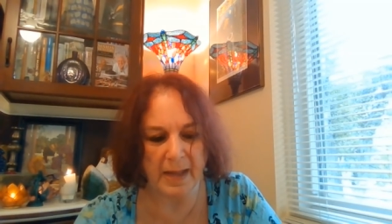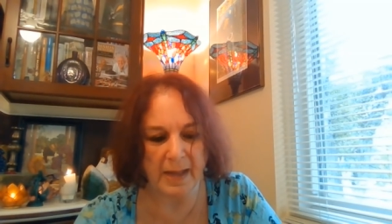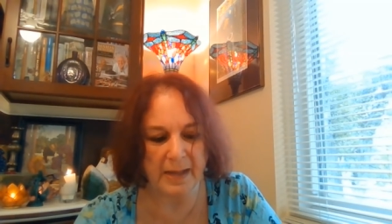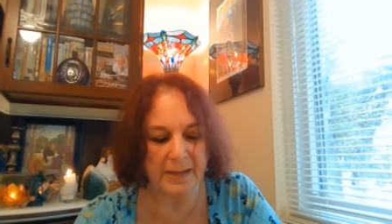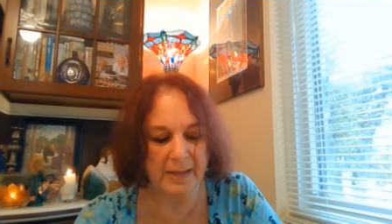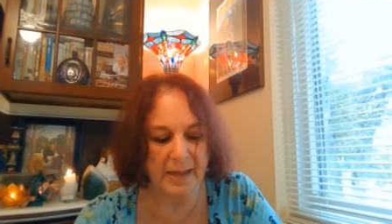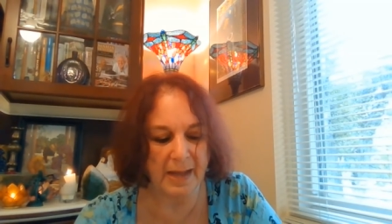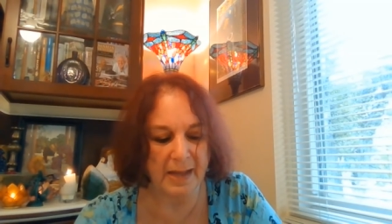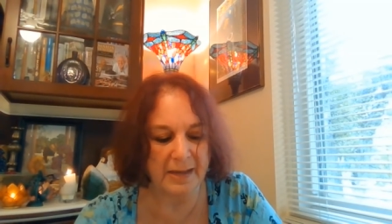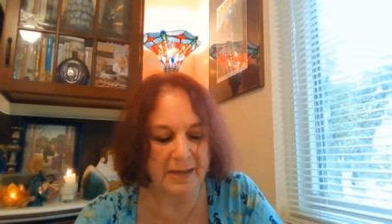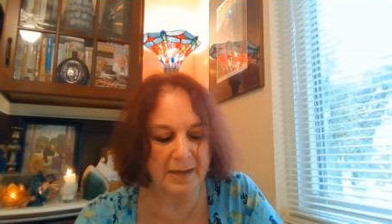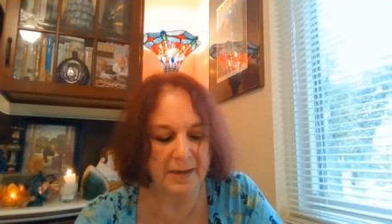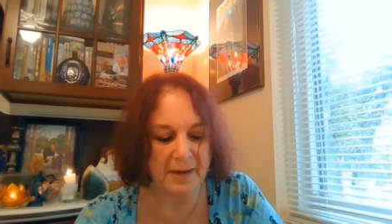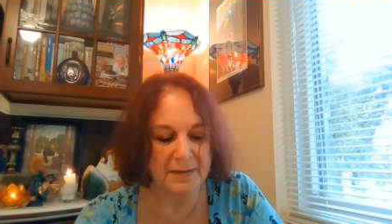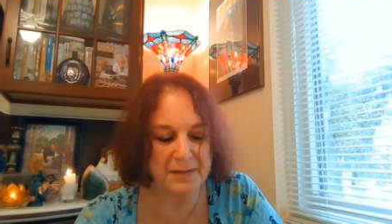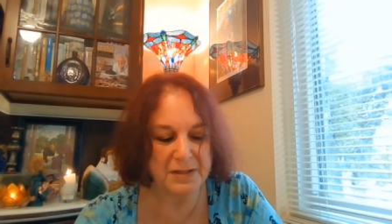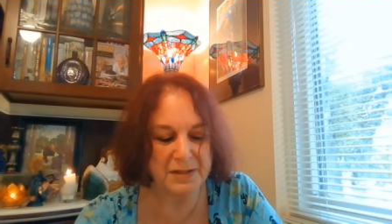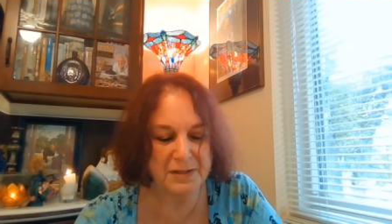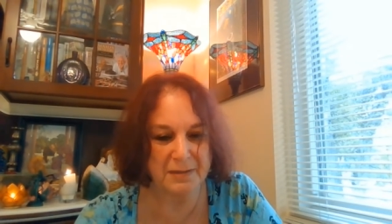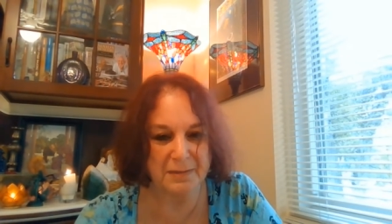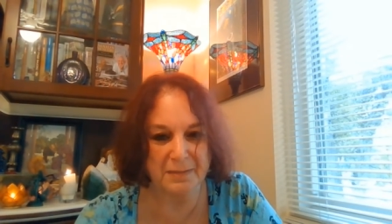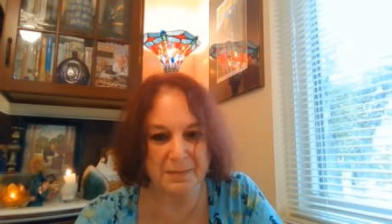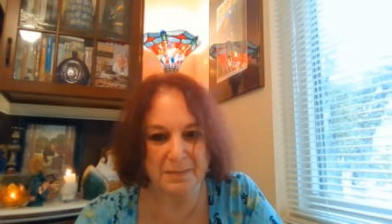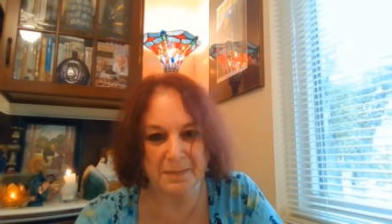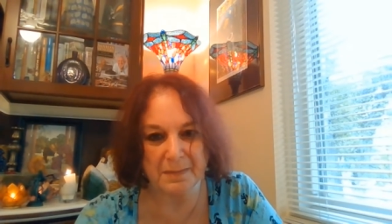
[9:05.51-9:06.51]
and and it
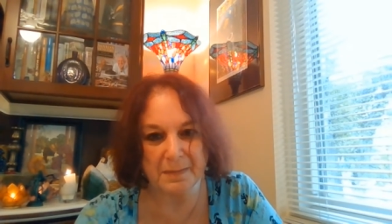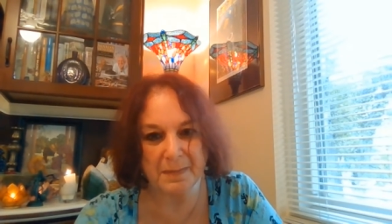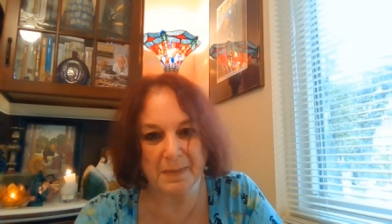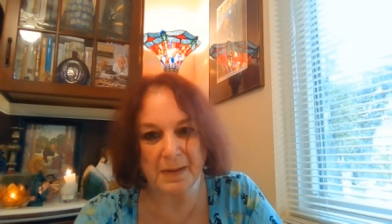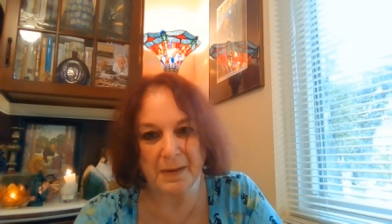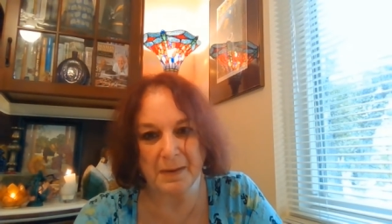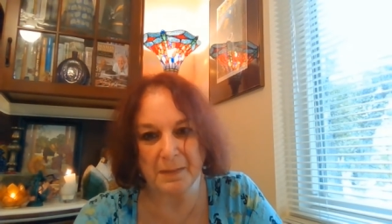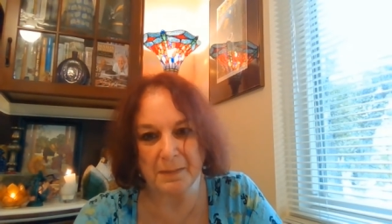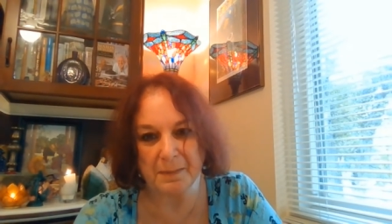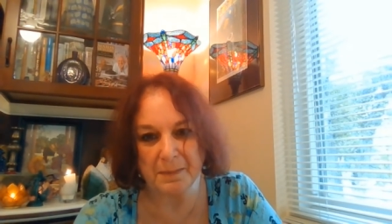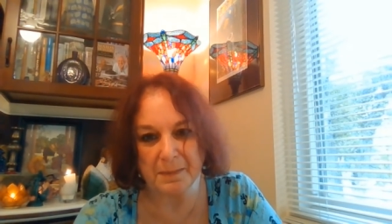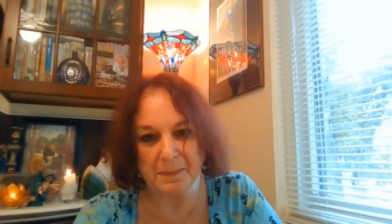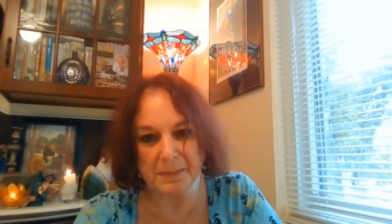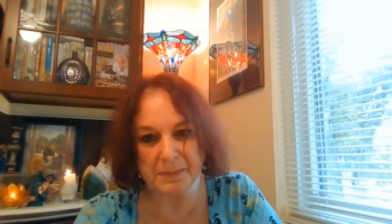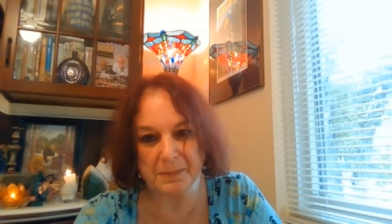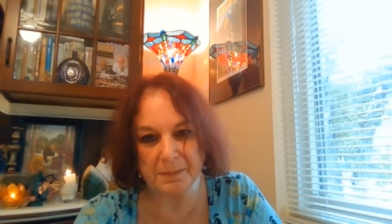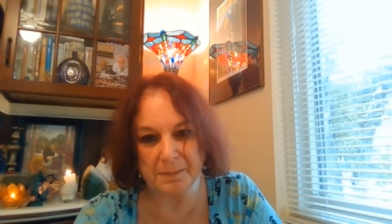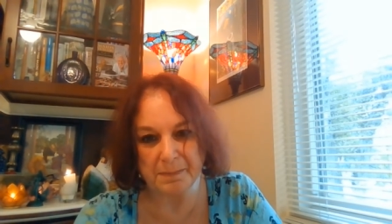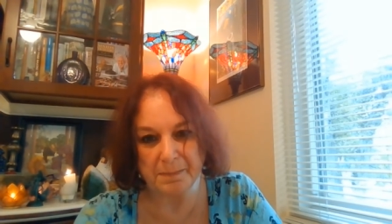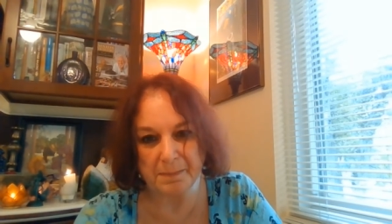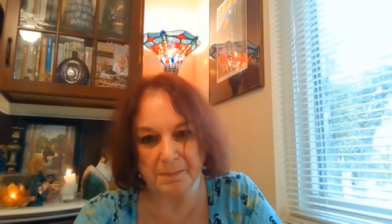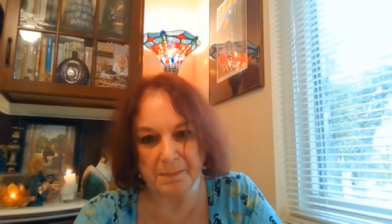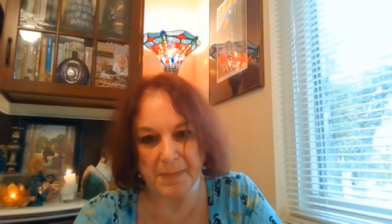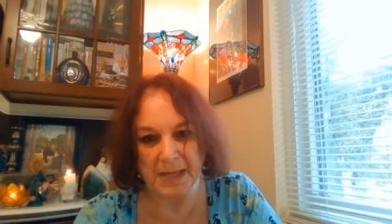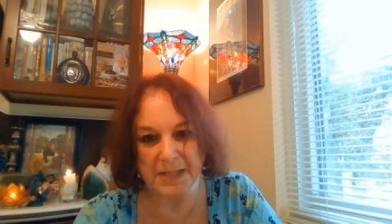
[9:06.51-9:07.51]
also, you know,
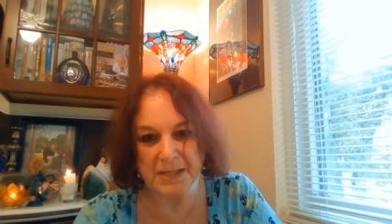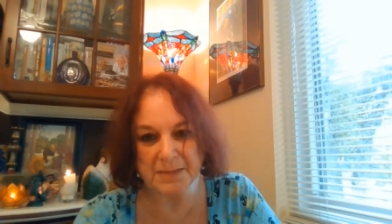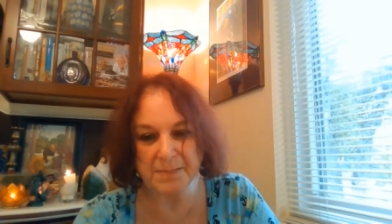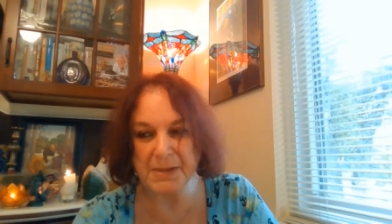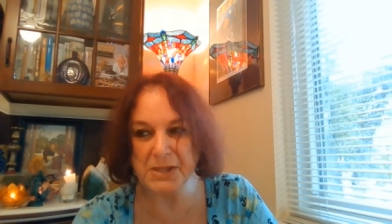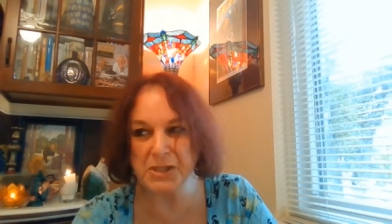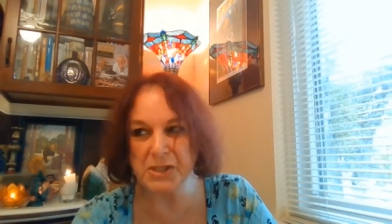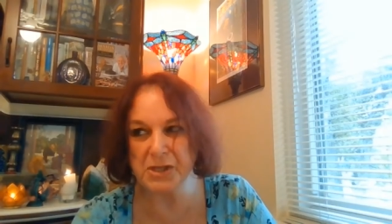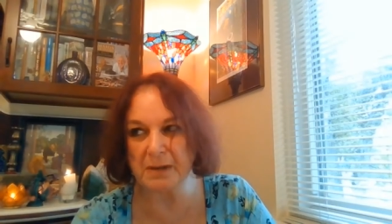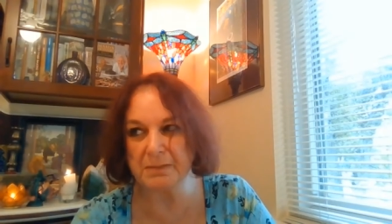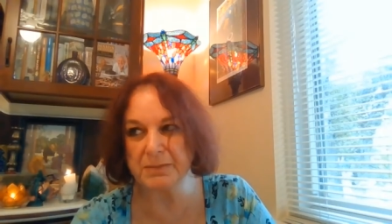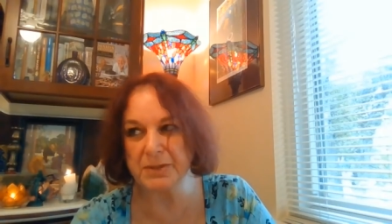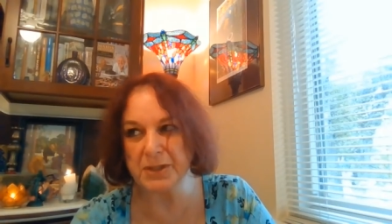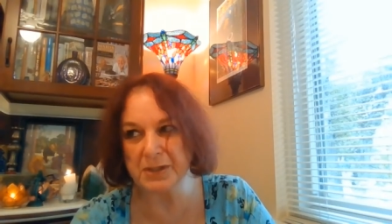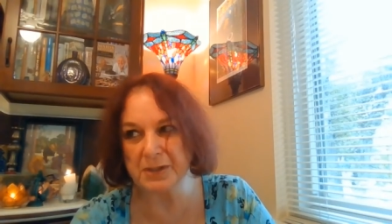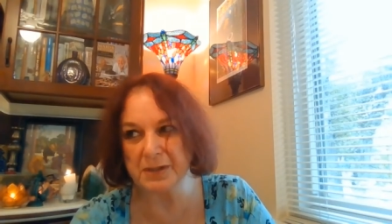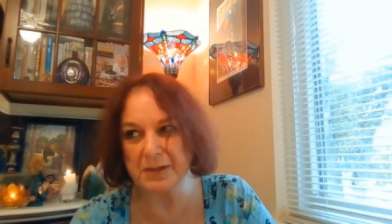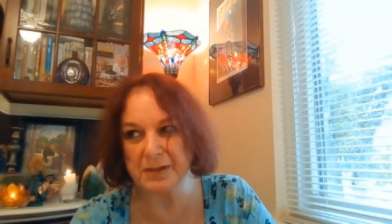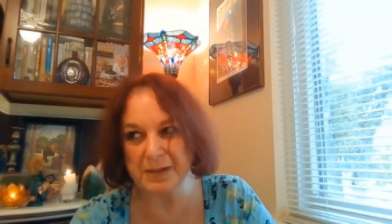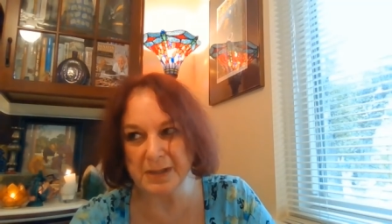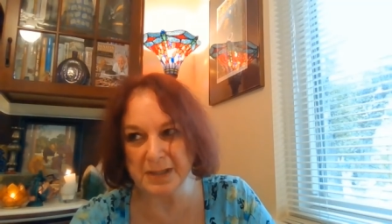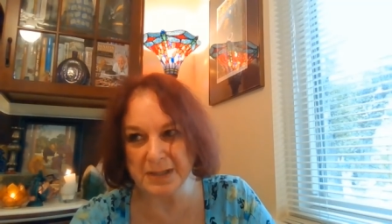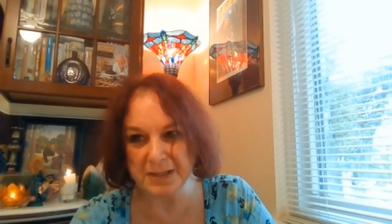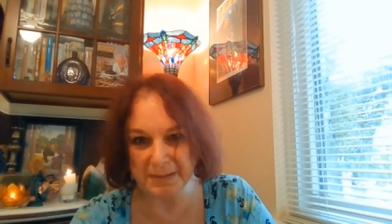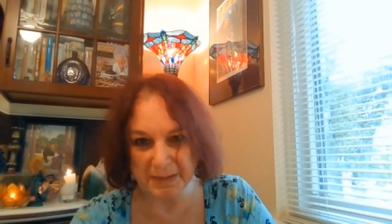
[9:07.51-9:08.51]
makes me jump to
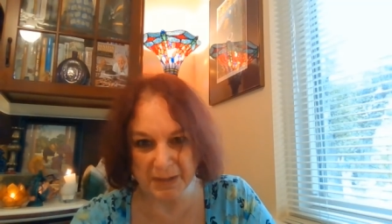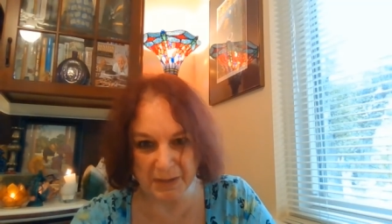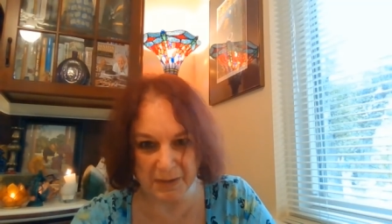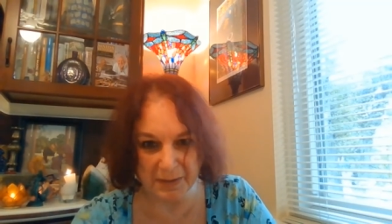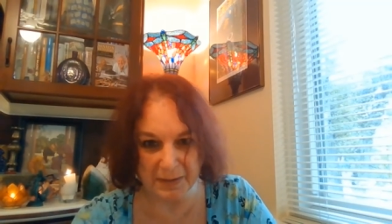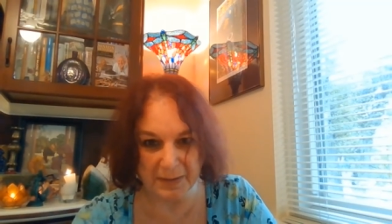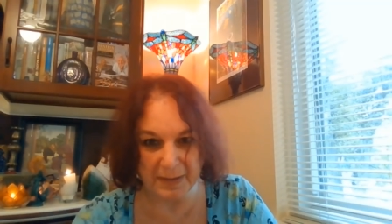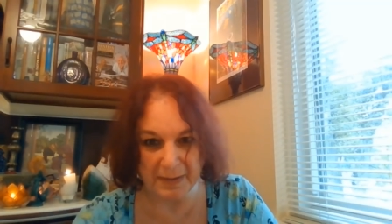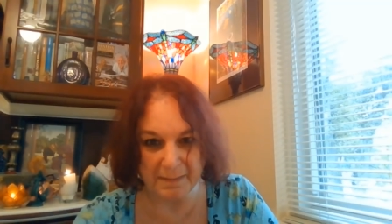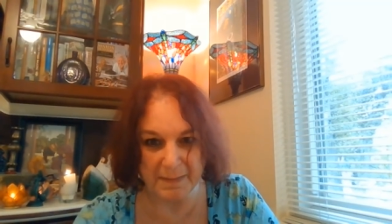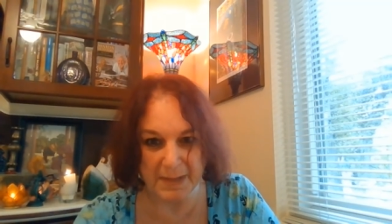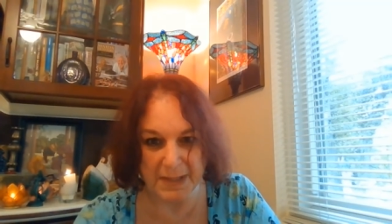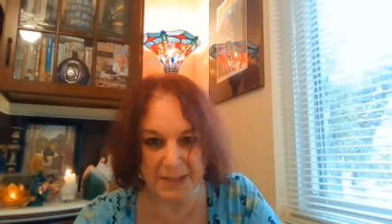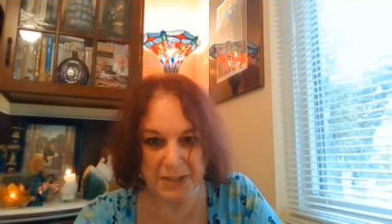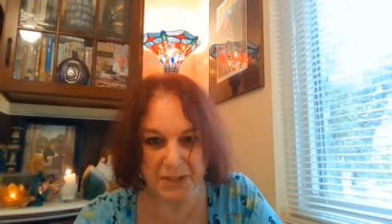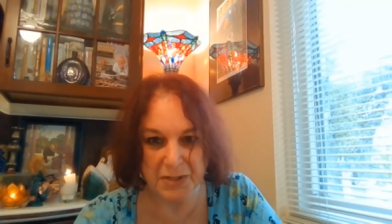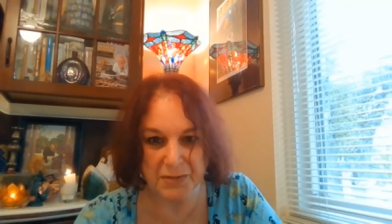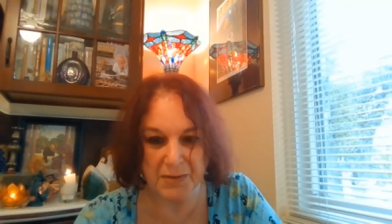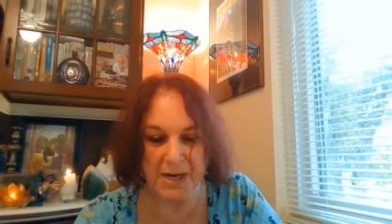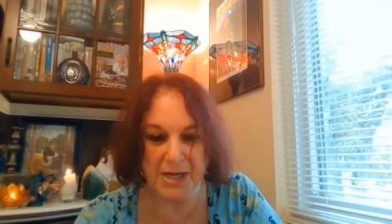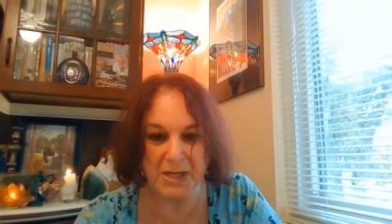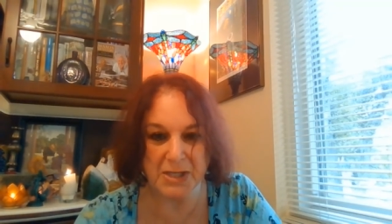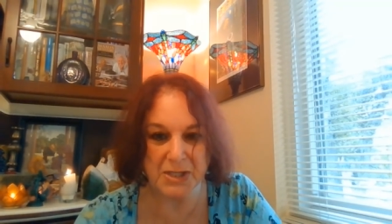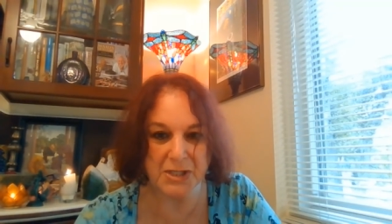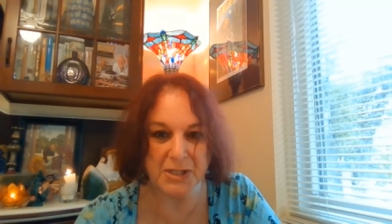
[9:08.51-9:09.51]
this current
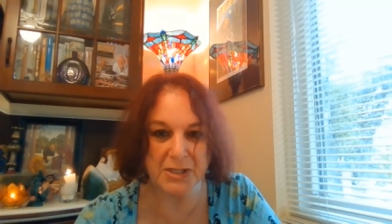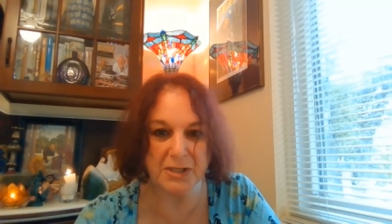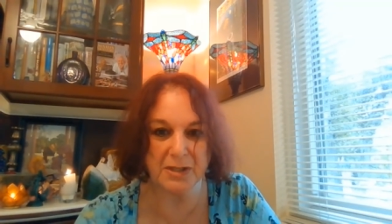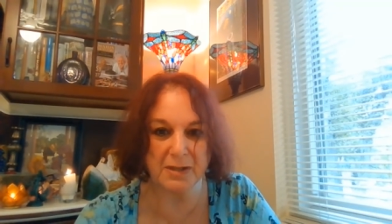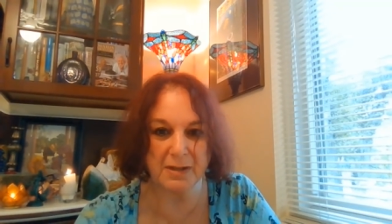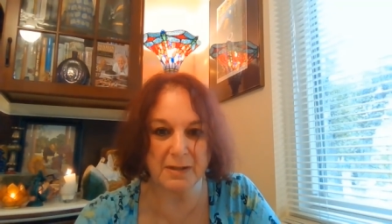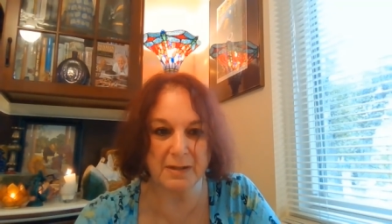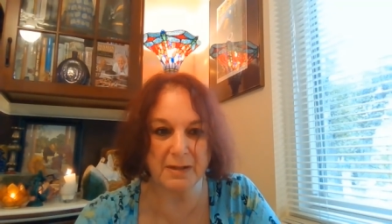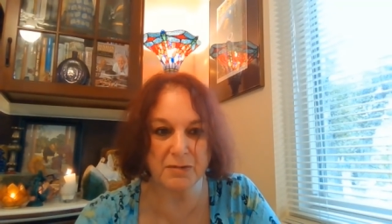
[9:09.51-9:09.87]
administration,